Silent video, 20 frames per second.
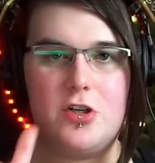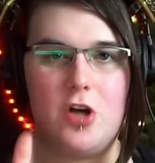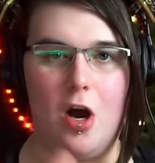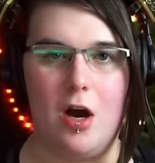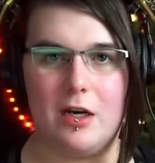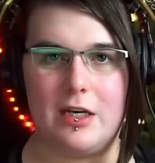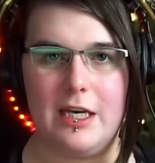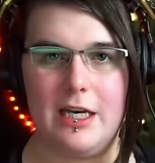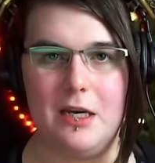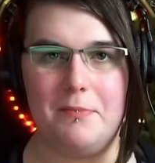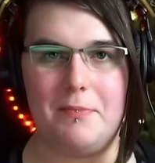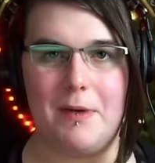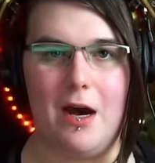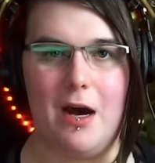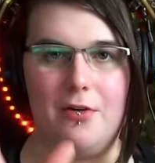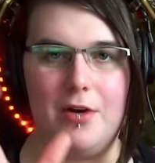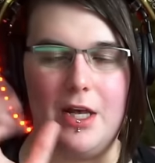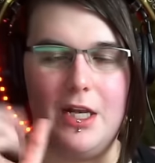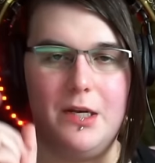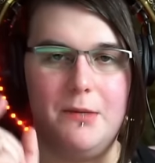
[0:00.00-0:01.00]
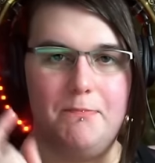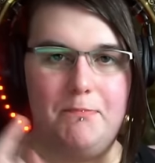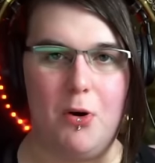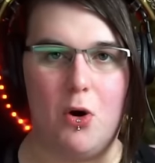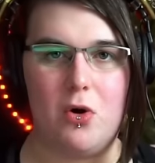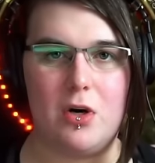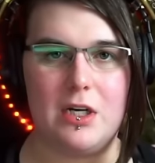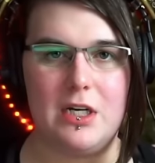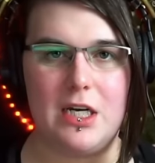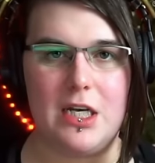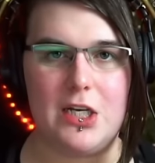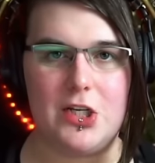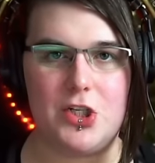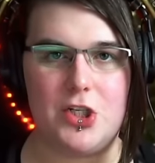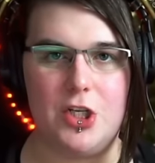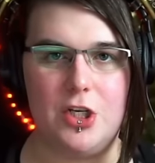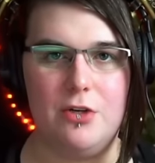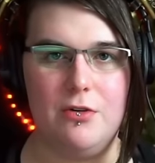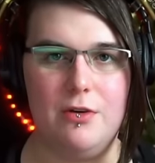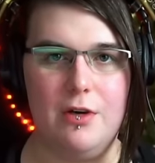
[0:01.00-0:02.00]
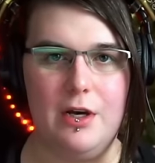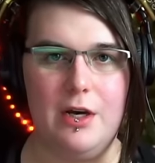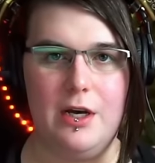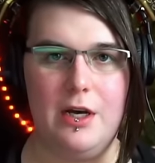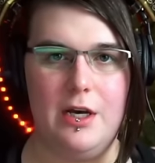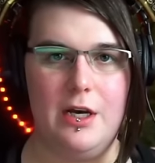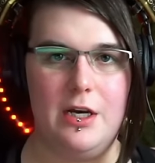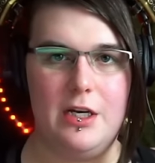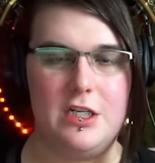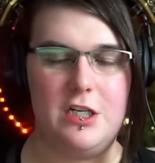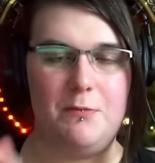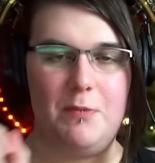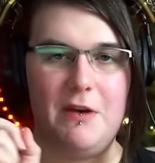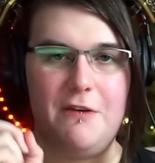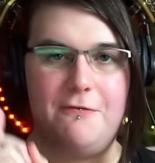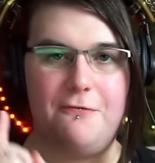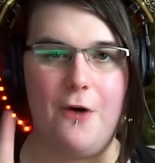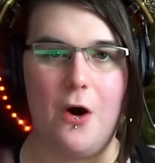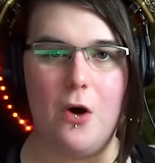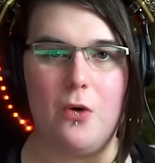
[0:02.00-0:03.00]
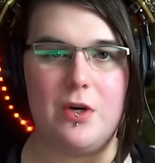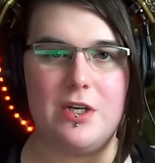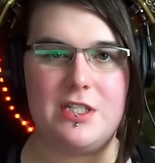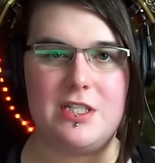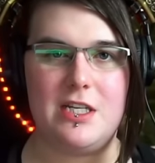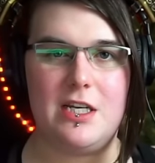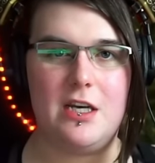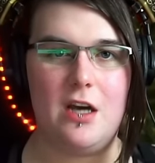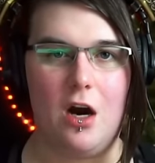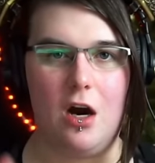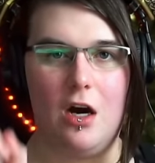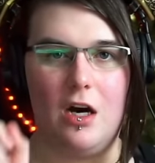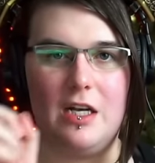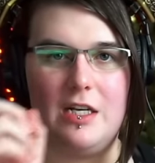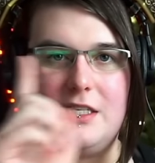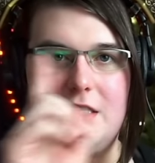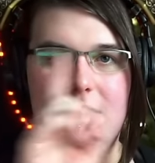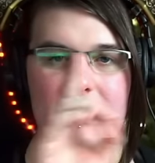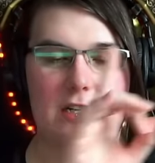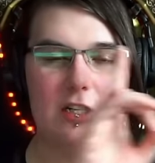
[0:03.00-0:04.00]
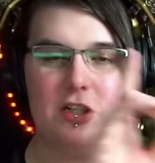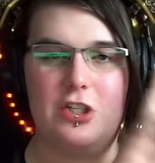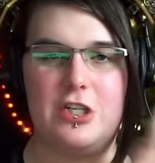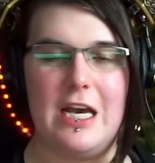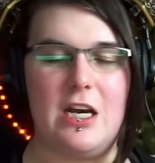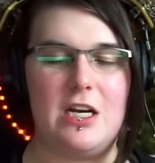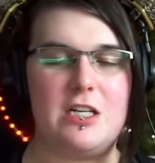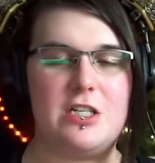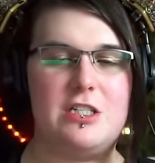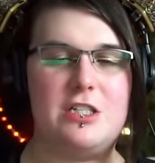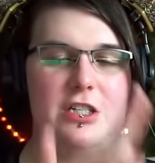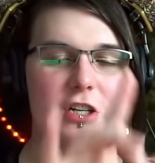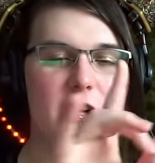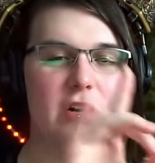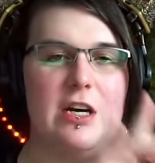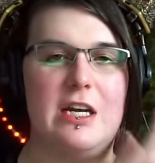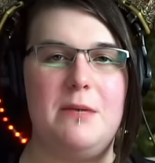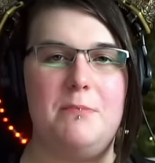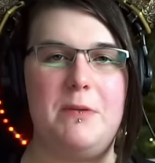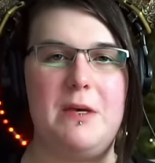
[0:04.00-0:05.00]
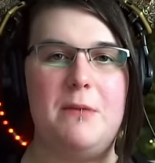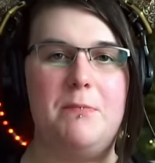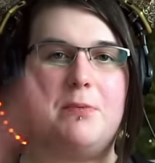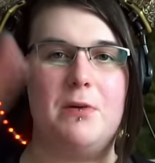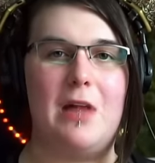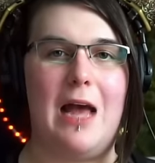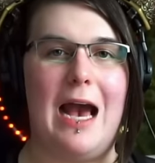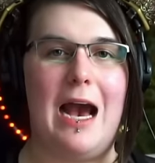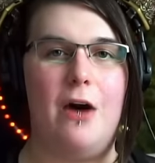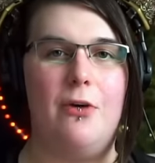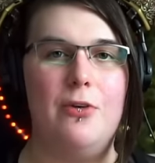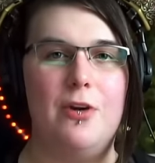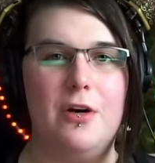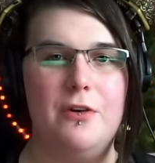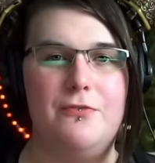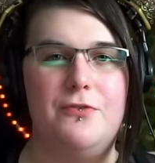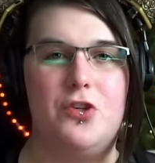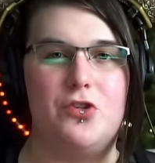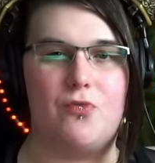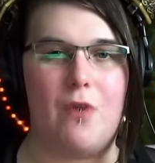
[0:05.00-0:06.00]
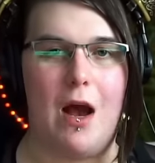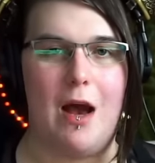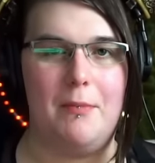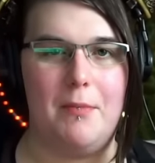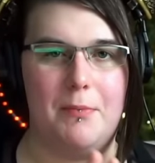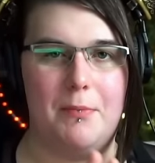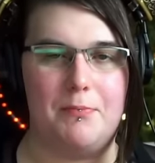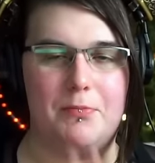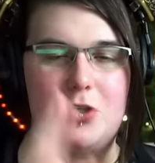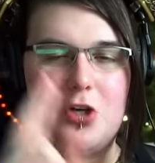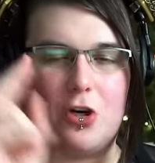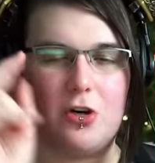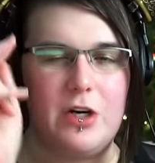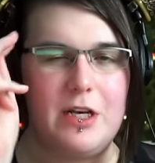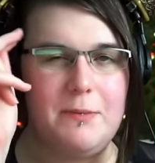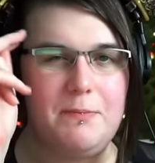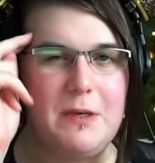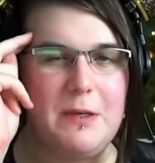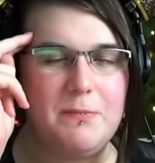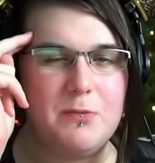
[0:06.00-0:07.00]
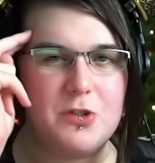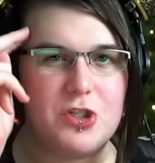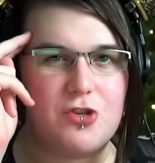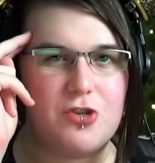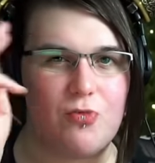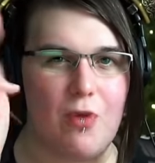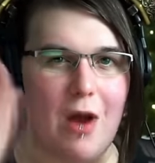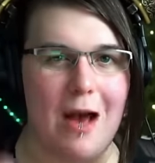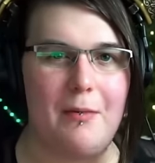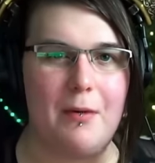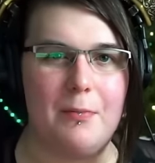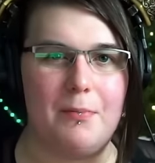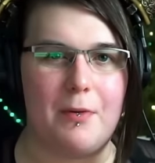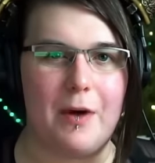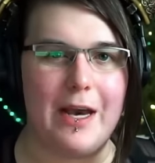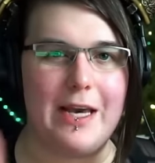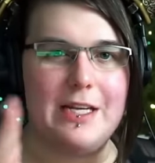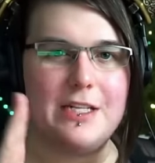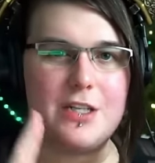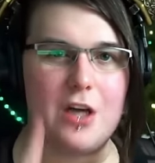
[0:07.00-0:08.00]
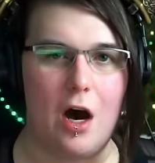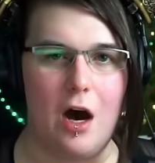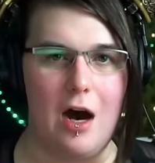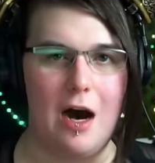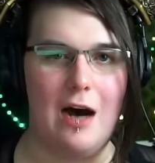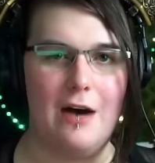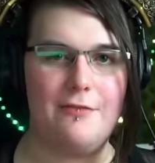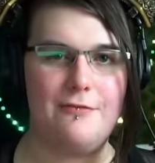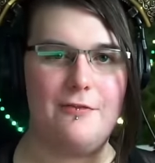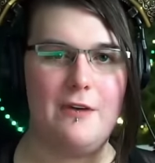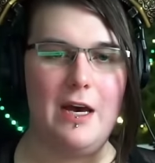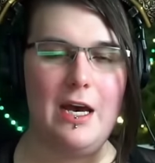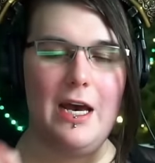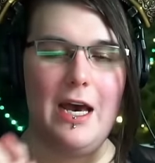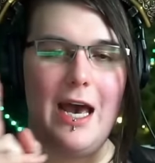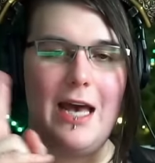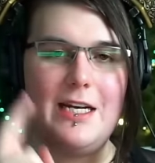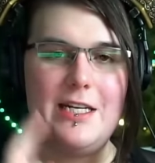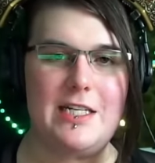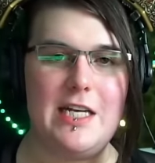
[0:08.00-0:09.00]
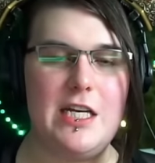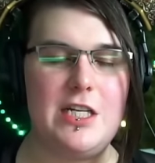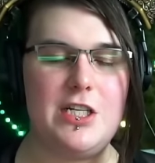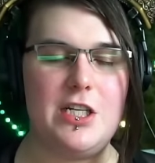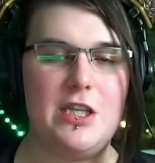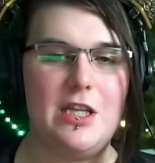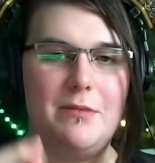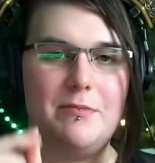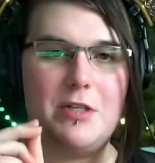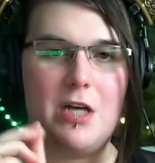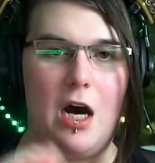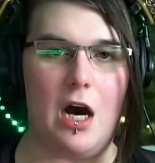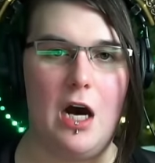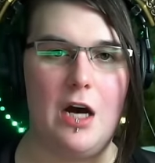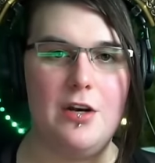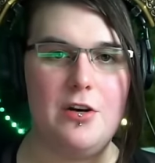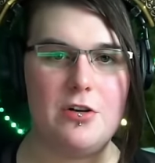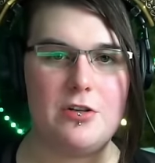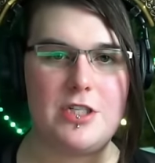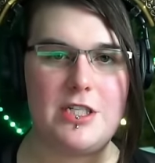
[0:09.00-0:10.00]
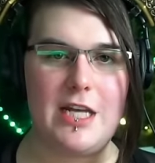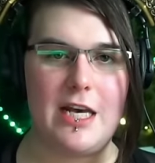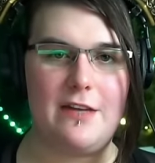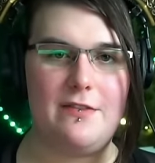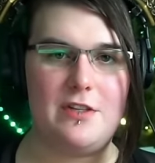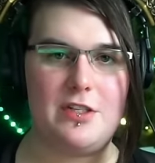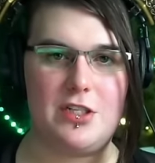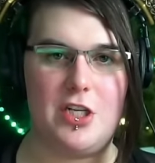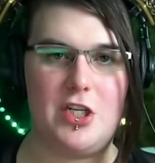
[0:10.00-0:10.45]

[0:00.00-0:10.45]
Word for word: talking about an important issue, to be focusing on turning people out of drama, turning people's drama brains off, and teaching them to understand the